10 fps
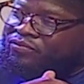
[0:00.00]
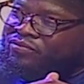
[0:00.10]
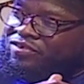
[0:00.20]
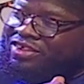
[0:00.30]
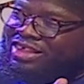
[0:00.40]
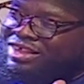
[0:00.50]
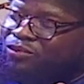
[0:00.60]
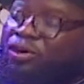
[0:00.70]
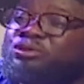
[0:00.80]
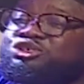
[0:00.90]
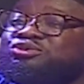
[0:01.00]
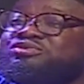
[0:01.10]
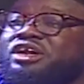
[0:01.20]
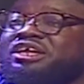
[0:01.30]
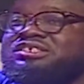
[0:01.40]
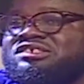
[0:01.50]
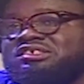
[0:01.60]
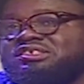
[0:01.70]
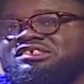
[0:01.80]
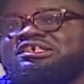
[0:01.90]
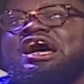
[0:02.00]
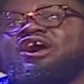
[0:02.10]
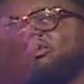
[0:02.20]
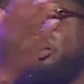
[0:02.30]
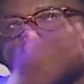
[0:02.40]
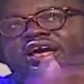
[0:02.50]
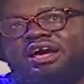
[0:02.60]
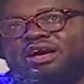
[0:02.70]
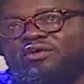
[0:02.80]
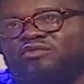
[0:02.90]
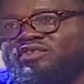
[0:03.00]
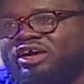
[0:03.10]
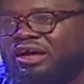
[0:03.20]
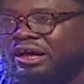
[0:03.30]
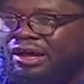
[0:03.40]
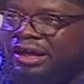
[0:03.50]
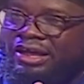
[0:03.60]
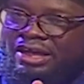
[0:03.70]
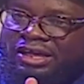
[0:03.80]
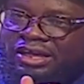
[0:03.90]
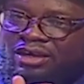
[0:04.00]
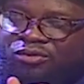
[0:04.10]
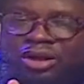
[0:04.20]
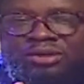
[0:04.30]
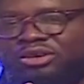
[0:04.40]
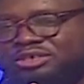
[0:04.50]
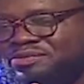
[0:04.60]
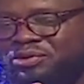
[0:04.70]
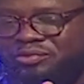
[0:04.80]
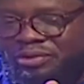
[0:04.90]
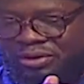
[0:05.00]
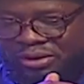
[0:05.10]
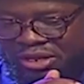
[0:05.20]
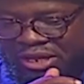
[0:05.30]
Nah. When would you rate Sarkodie over? Well, not even over.